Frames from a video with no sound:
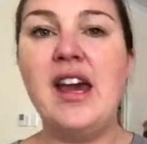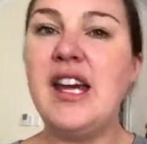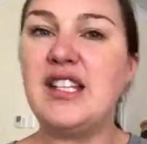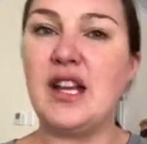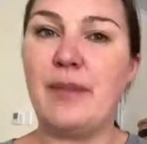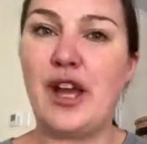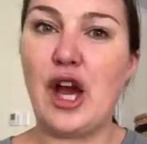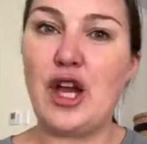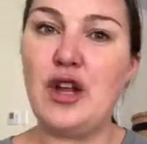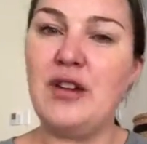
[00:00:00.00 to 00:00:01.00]
It's going to make
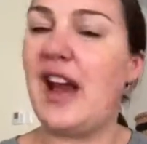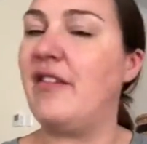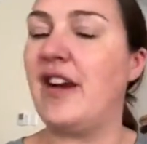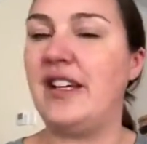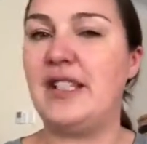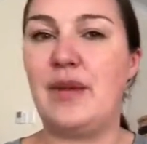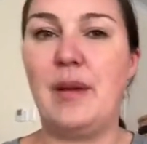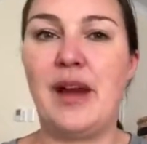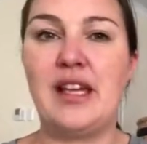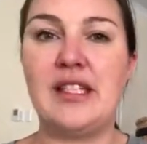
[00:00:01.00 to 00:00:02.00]
her new cafe smell
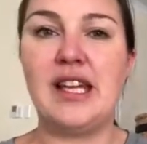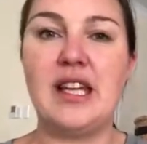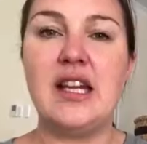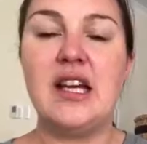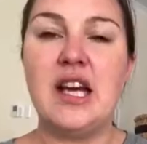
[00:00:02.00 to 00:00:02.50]
amazing.